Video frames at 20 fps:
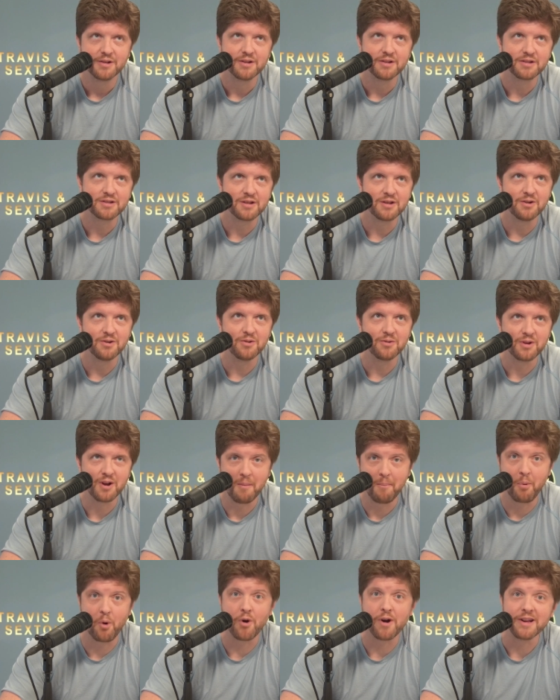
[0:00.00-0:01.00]
So, you know,
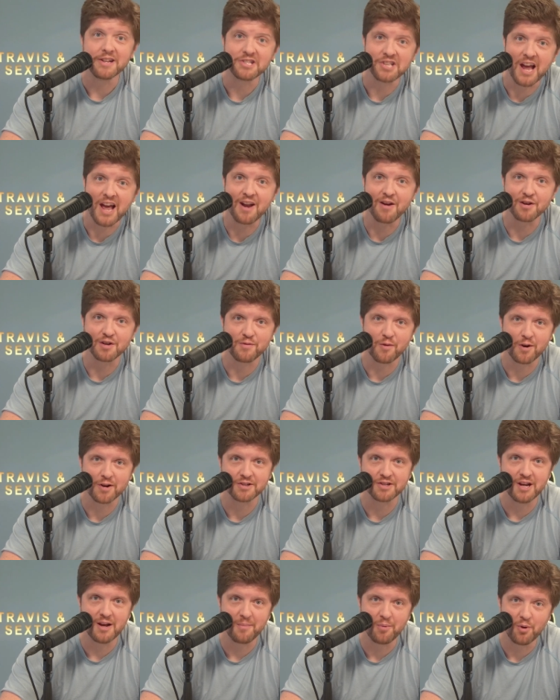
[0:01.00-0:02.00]
Bernie Sanders, for
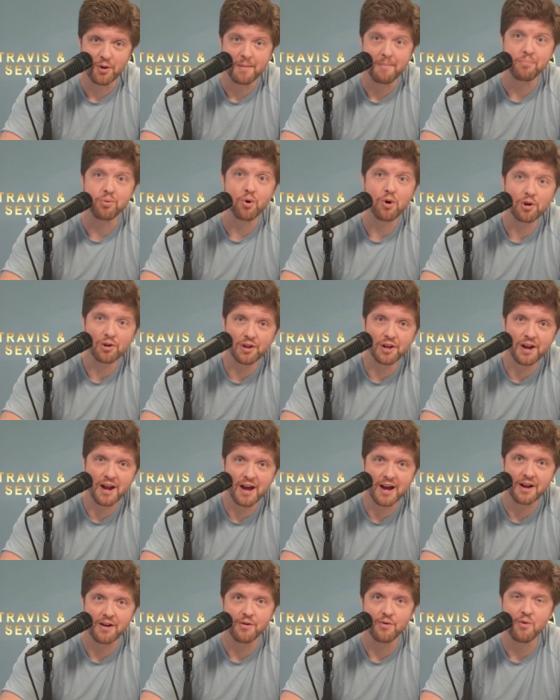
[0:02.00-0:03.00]
example, a
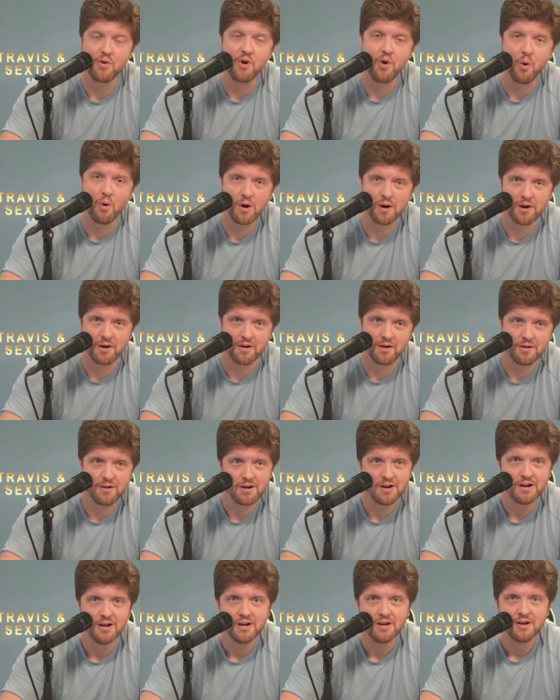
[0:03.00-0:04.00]
Brooklynite New Yorker
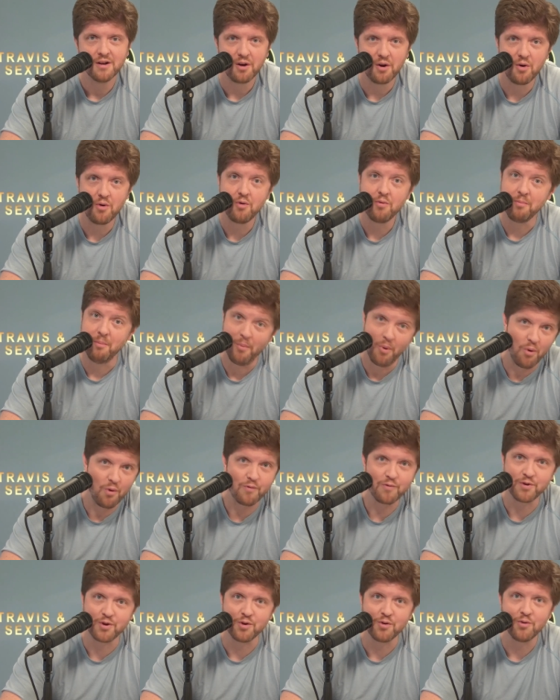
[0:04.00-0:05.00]
who
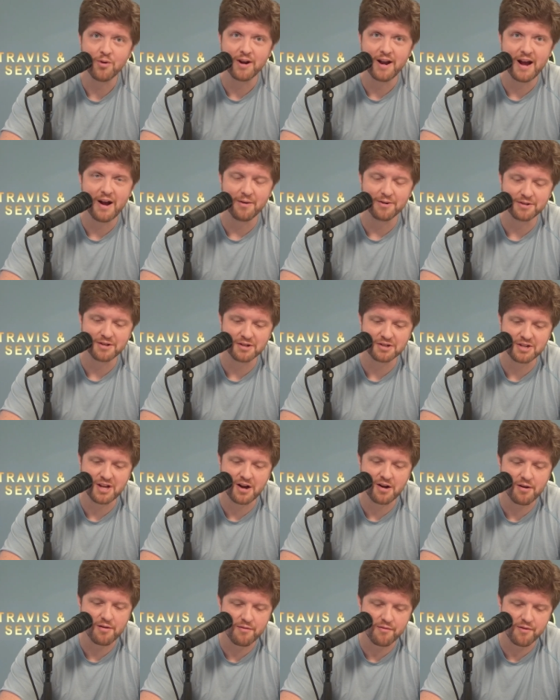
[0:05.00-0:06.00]
moved to and now is the
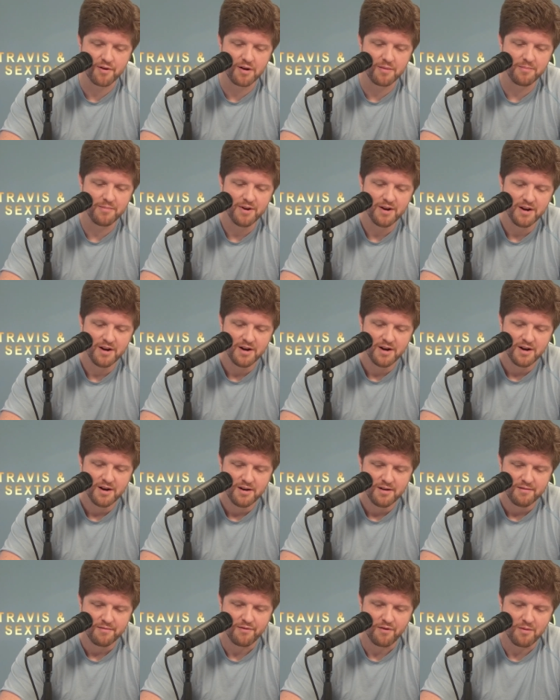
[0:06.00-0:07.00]
senator from
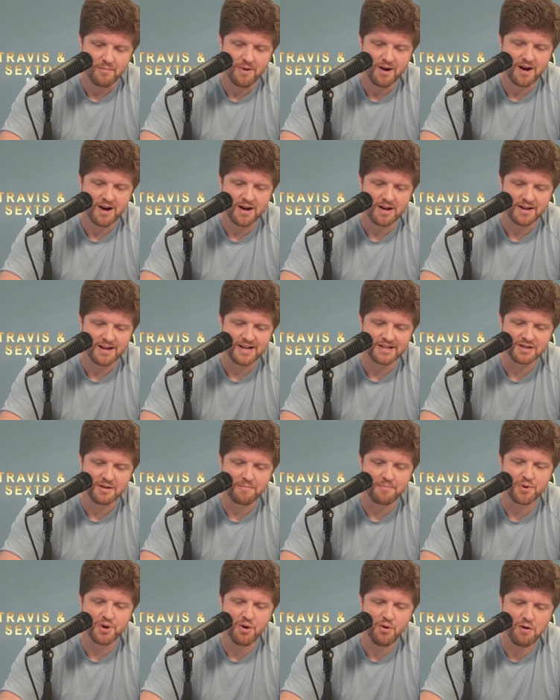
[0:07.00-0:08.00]
Vermont. It's a
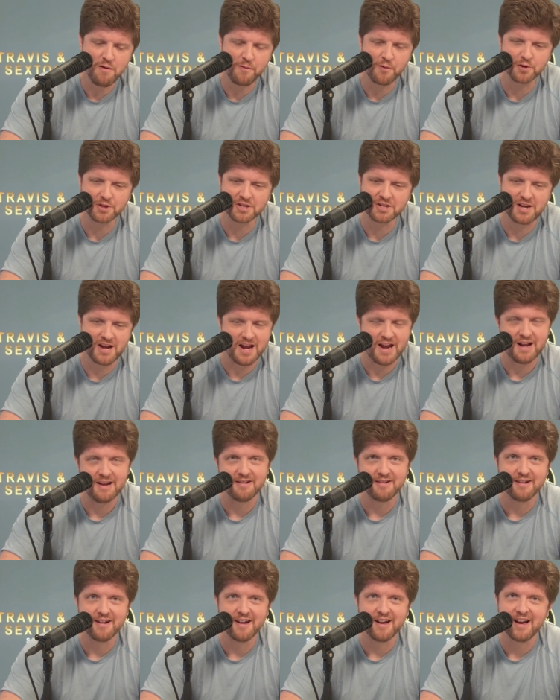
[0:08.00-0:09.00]
beautiful state.
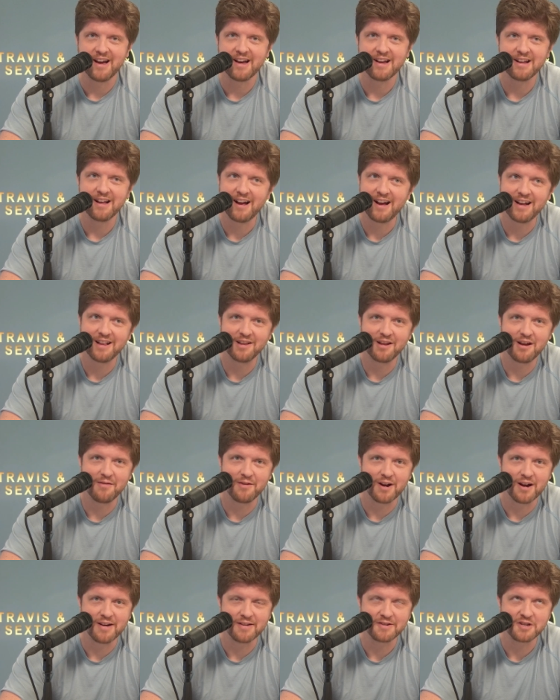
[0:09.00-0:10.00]
I, I love
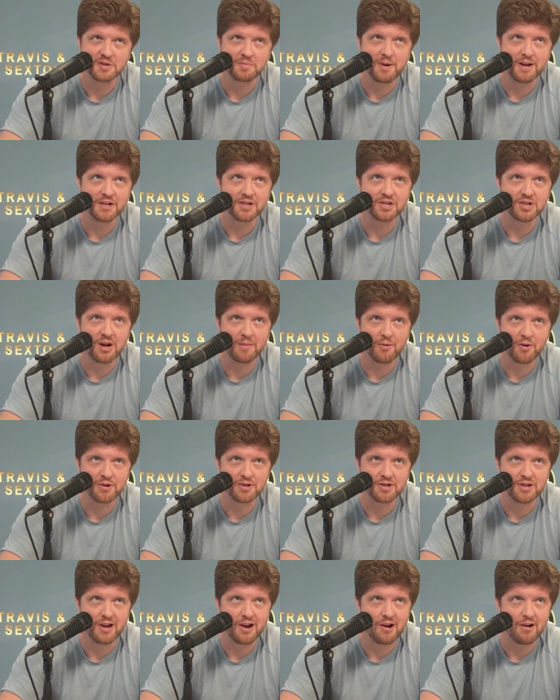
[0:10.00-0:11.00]
it. I used to spend
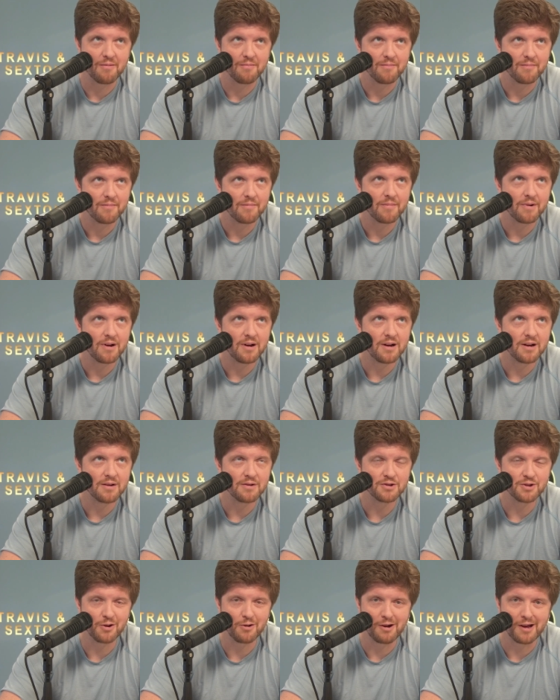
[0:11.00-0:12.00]
summers there. Uh, I
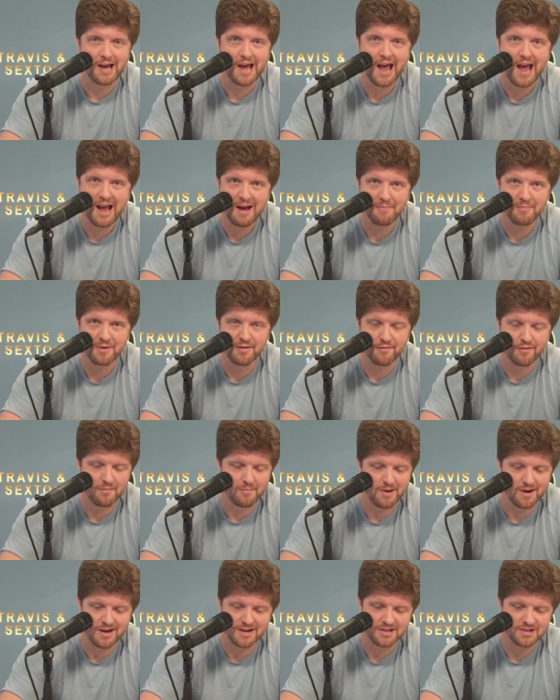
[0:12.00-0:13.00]
used to go to camp in Vermont.